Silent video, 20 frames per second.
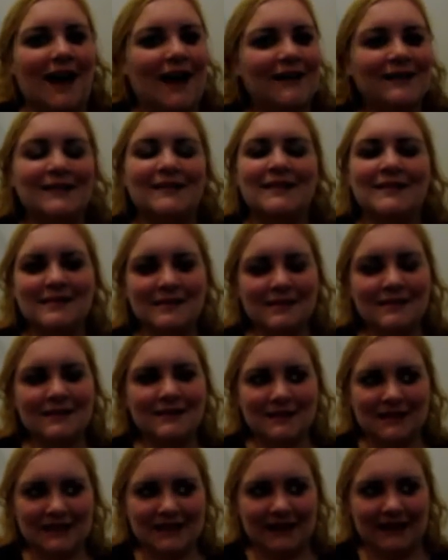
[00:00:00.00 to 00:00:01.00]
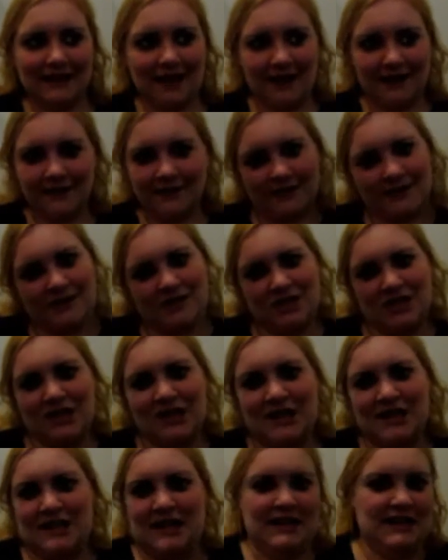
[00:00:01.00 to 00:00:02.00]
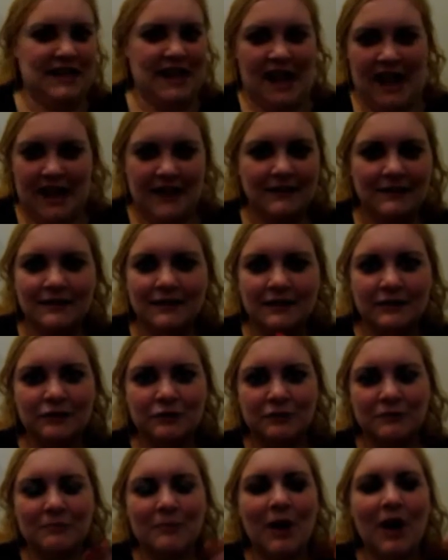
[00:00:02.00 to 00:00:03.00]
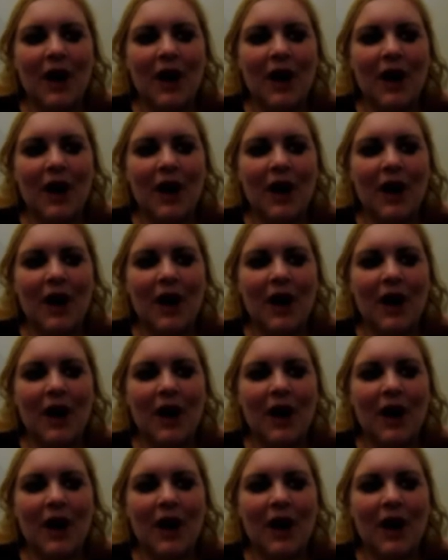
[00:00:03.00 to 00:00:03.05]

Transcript: this is like kind of the chicken and the egg syndrome.